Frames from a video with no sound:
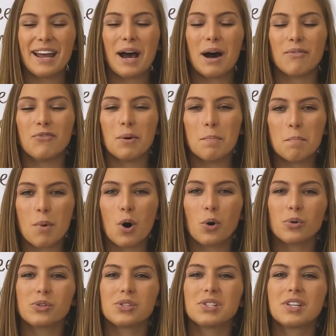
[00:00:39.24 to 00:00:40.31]
of the
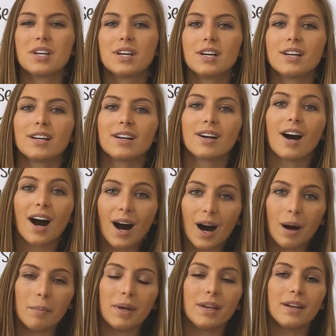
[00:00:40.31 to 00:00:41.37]
most
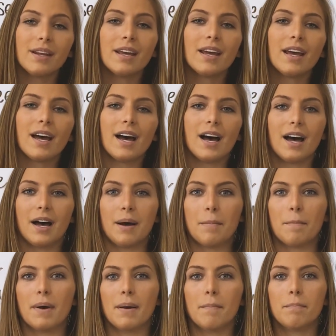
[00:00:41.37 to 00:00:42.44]
common
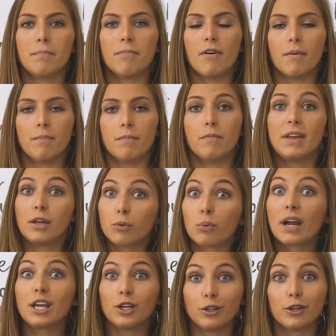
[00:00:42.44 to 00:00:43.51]

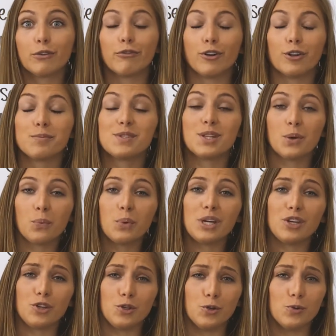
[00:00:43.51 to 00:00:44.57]
irregular verbs that we
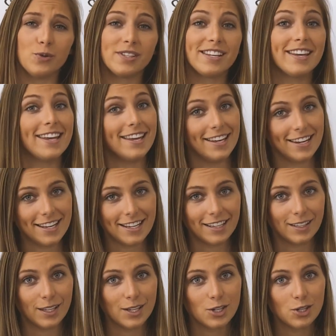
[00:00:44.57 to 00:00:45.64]
use in
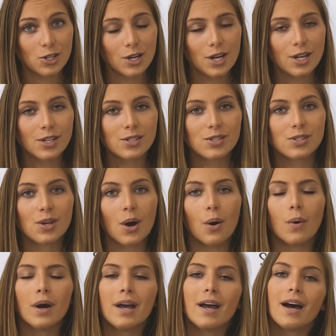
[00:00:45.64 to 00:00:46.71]
English.
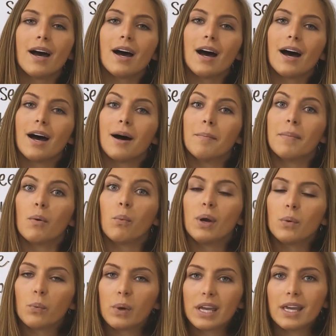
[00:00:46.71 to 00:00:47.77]
So
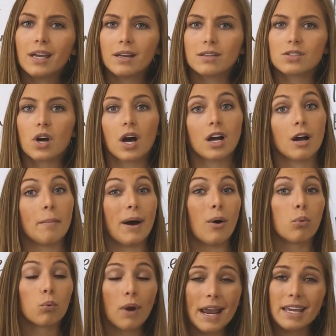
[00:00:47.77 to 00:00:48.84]
when we talk
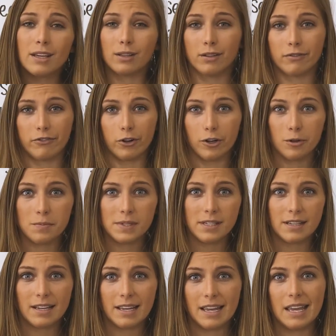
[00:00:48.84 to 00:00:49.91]
about regular
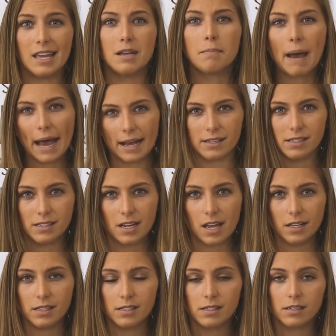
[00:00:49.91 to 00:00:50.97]
verbs in past
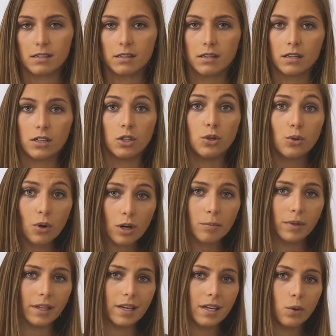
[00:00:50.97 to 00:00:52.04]
tense,
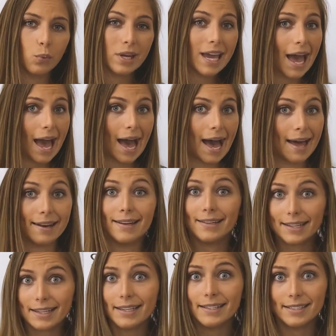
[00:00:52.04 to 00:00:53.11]
normally we add
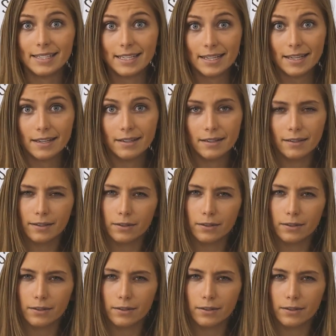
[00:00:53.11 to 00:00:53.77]
an ed,